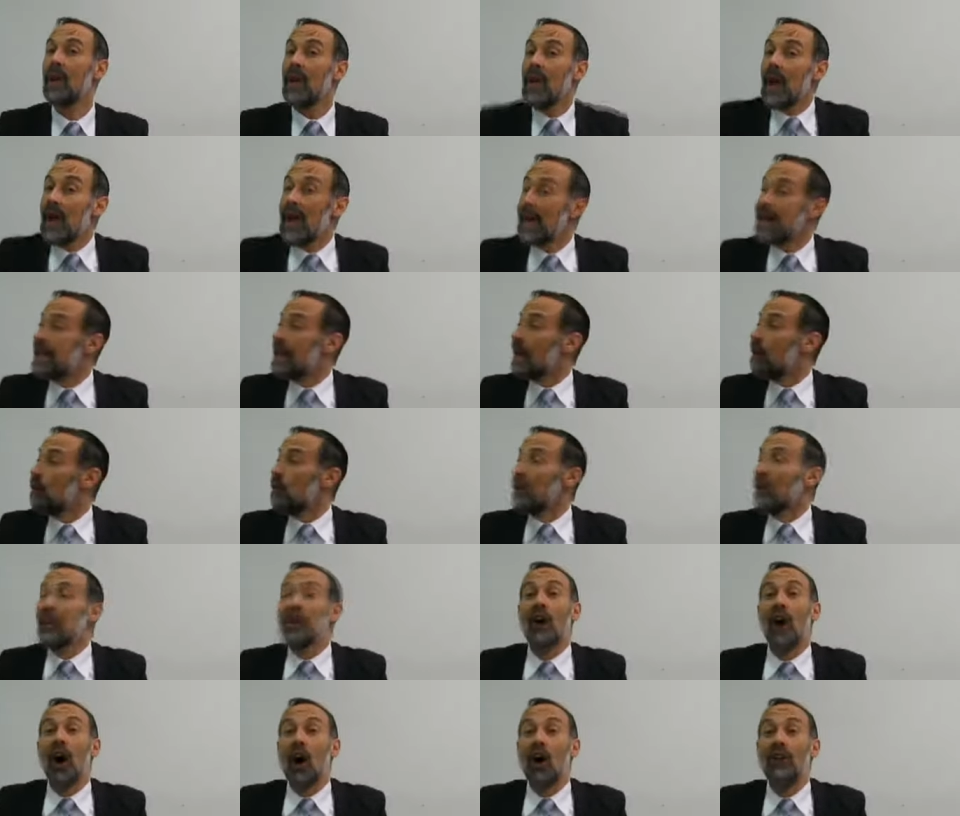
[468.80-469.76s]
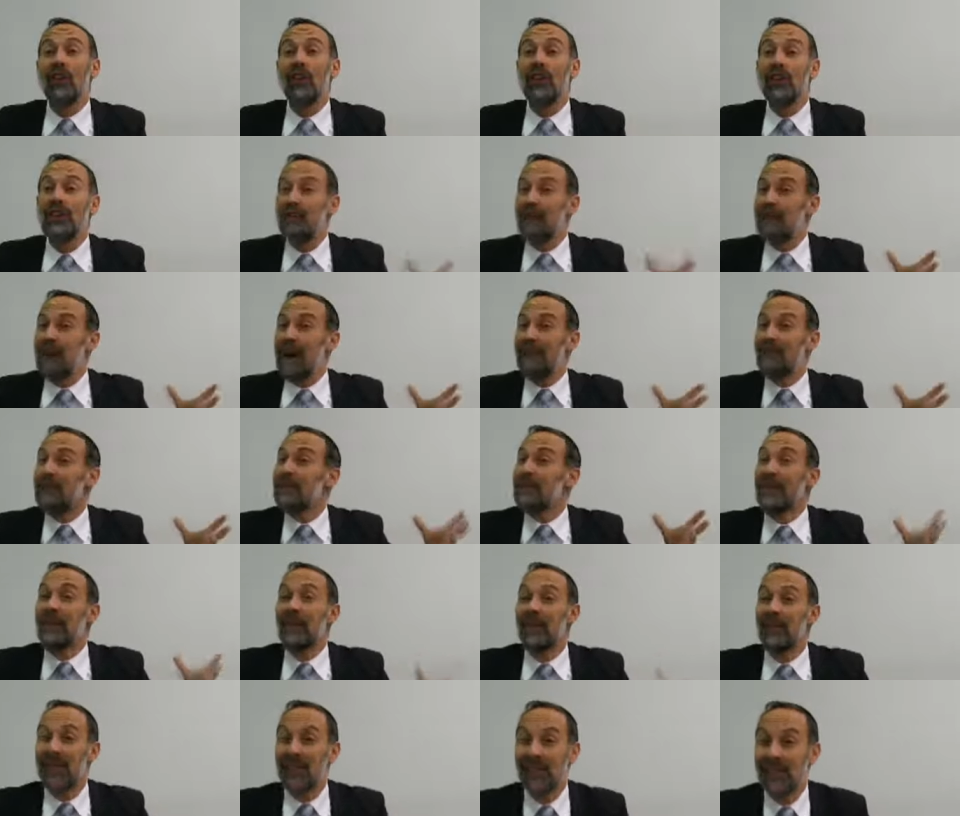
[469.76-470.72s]
And yet we know that the Rambam in
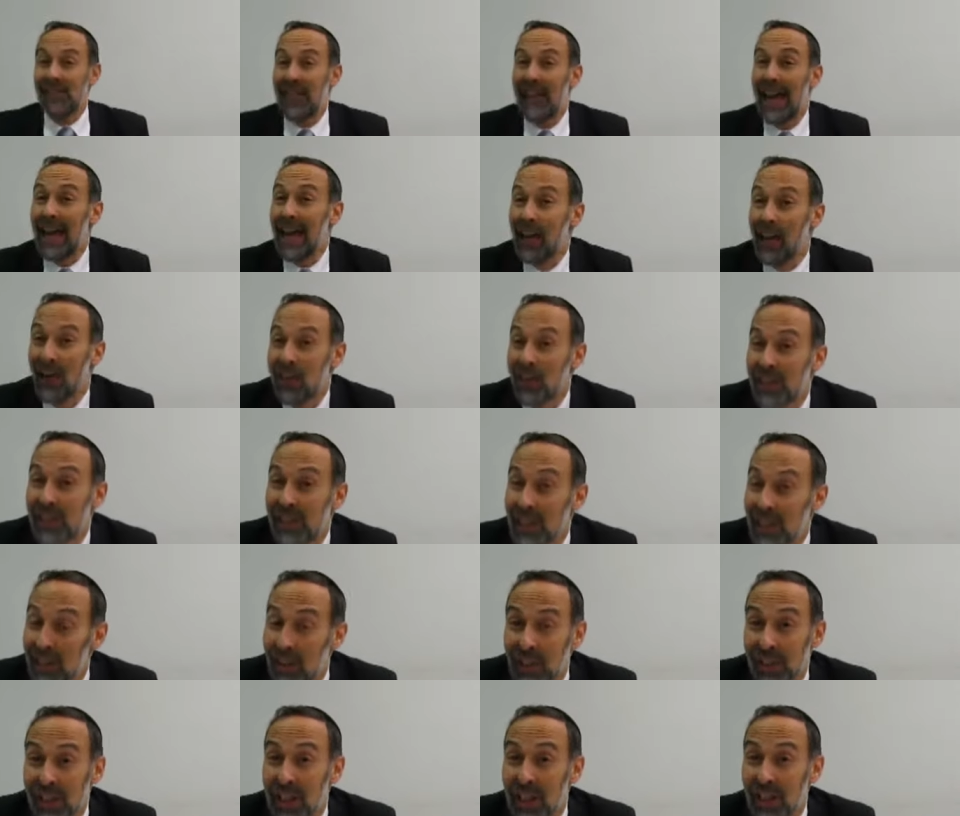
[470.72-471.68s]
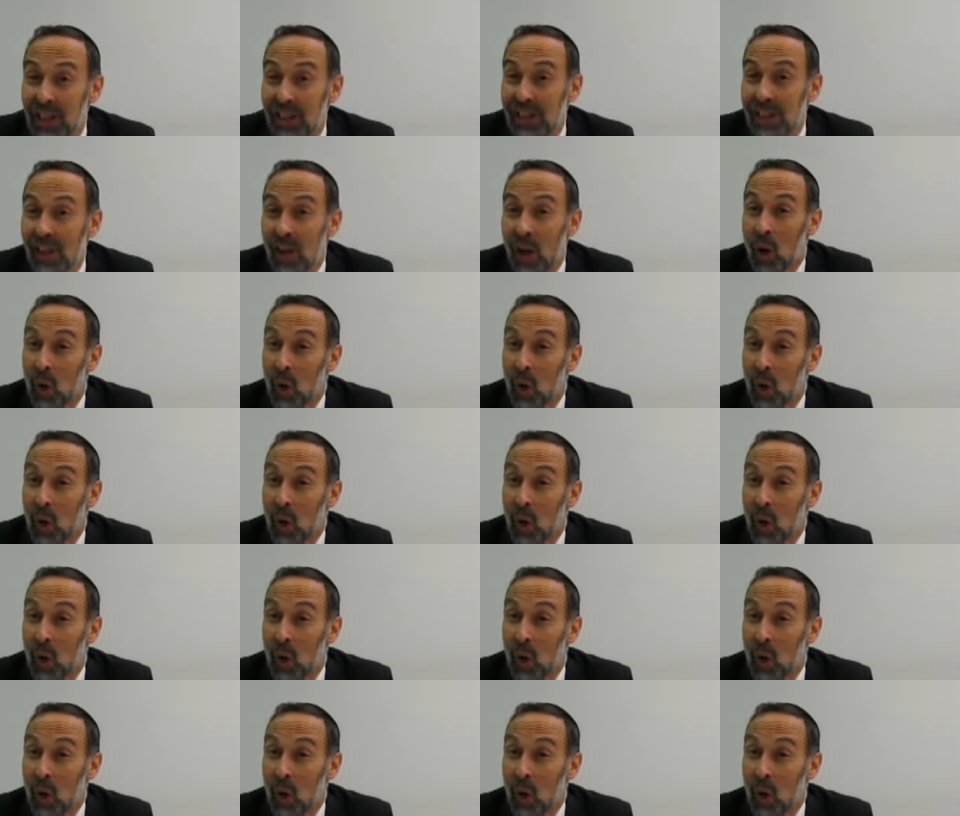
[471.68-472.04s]
Hilchos Deos tells us,